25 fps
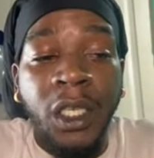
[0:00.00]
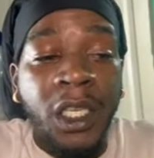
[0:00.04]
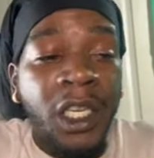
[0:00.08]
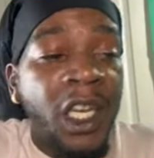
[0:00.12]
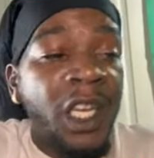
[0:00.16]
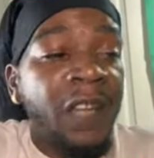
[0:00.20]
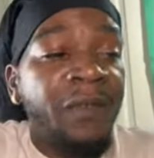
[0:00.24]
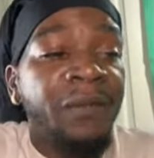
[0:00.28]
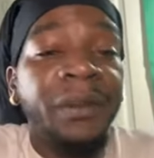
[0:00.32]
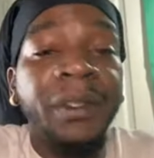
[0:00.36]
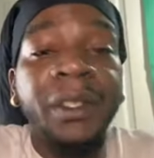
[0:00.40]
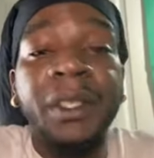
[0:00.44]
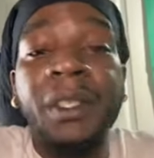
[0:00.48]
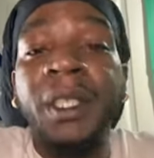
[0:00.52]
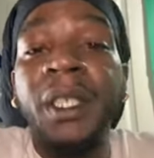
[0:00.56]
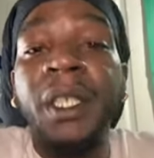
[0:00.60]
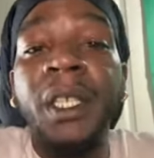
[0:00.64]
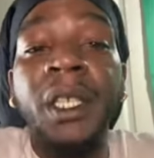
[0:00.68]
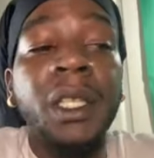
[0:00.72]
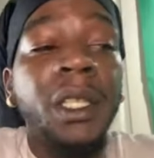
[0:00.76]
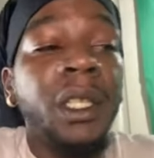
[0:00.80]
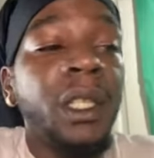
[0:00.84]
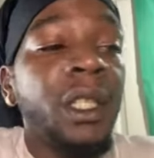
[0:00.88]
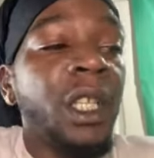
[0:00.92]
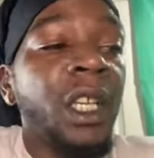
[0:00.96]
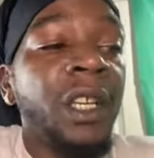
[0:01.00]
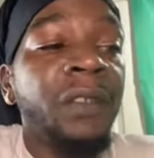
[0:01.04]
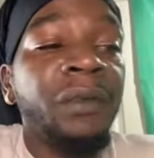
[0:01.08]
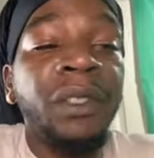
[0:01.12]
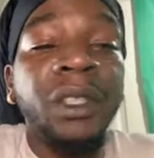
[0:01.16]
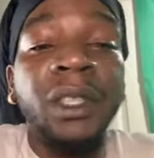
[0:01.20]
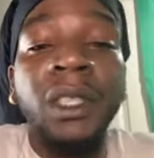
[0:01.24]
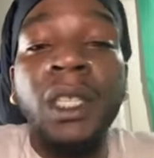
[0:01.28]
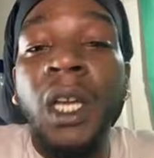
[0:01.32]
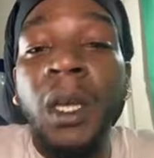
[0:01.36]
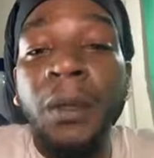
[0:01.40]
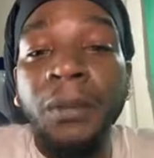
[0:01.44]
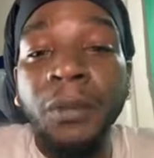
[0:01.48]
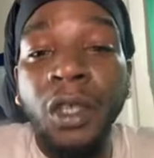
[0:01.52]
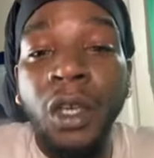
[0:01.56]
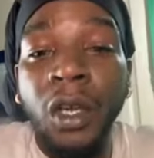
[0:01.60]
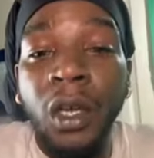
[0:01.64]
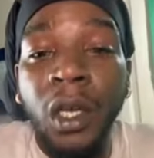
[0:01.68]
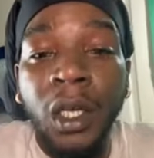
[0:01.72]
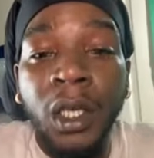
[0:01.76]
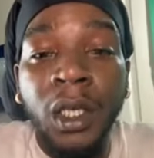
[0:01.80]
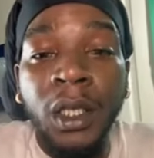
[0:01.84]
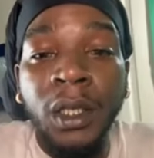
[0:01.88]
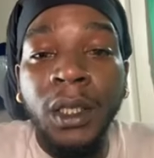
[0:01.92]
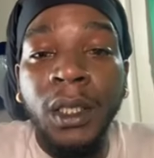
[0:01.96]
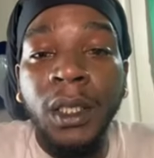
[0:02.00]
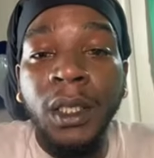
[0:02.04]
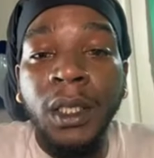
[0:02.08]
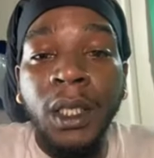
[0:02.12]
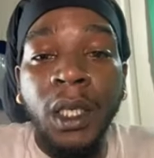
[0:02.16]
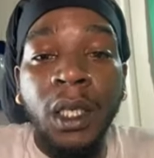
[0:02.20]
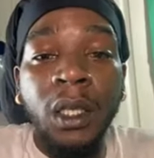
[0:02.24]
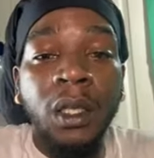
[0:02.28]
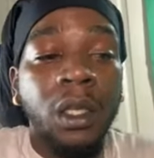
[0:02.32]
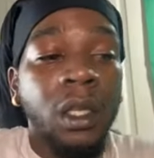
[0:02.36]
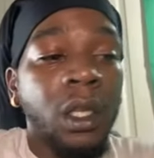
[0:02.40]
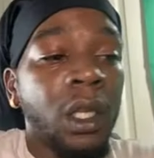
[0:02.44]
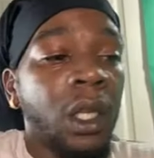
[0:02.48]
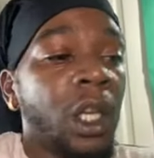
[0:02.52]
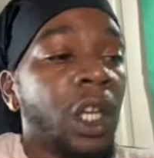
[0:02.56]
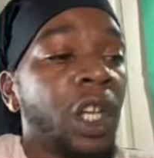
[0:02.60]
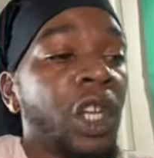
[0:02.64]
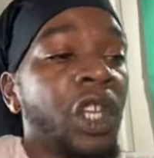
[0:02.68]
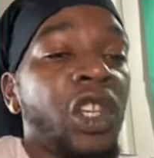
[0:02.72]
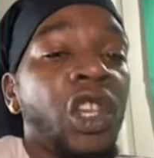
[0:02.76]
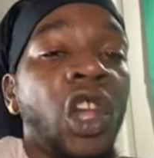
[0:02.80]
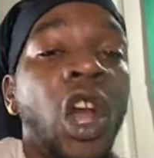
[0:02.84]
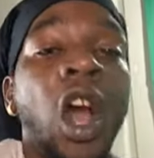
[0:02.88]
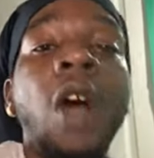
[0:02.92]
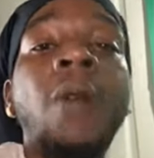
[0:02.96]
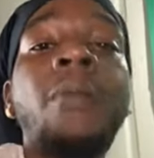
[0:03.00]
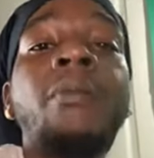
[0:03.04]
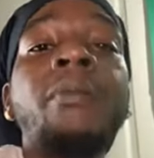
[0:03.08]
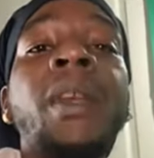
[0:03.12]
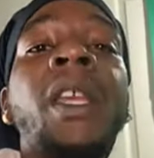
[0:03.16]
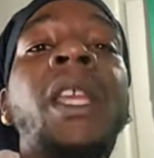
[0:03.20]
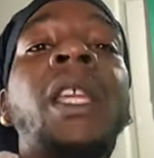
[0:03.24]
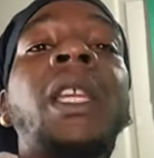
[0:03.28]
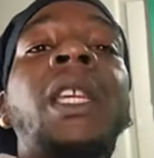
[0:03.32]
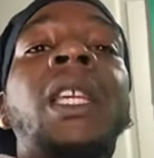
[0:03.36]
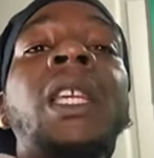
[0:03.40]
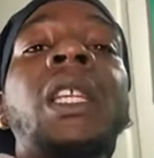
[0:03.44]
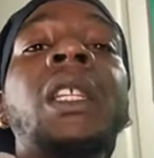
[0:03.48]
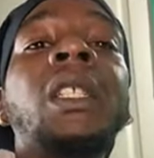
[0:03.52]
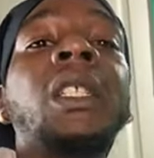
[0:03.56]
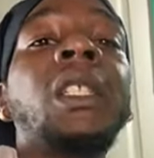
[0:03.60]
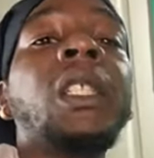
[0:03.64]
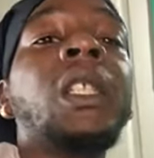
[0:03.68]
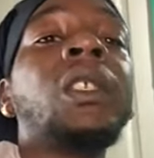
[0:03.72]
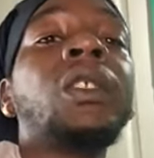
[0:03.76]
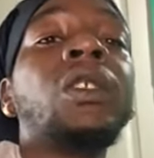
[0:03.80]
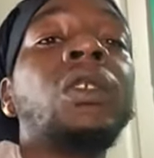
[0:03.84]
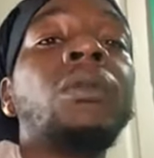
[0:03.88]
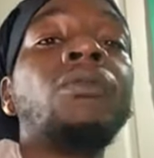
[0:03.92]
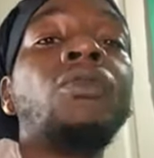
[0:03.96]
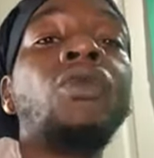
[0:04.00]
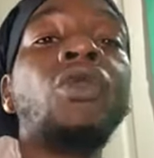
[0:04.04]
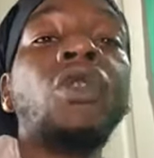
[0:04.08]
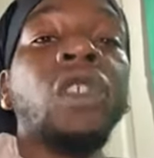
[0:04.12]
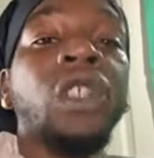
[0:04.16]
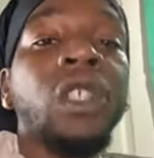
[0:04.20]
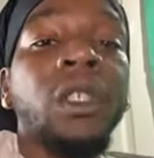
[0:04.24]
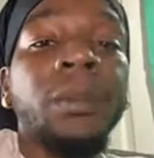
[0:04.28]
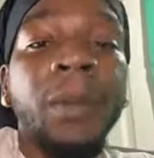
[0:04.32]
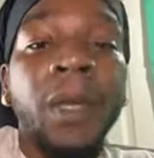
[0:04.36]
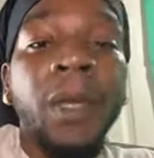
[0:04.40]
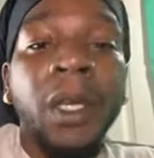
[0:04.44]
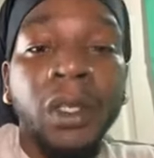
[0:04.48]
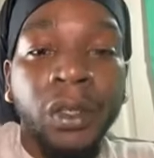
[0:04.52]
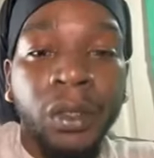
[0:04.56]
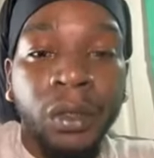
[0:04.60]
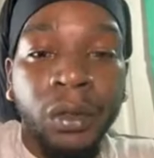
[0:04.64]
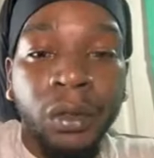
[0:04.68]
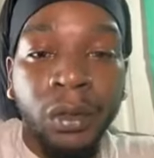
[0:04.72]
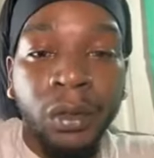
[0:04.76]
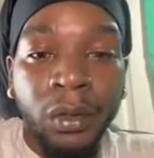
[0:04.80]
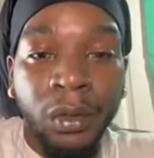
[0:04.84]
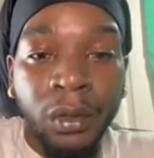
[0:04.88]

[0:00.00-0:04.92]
Everything, every time y'all get together, y'all make each other more special.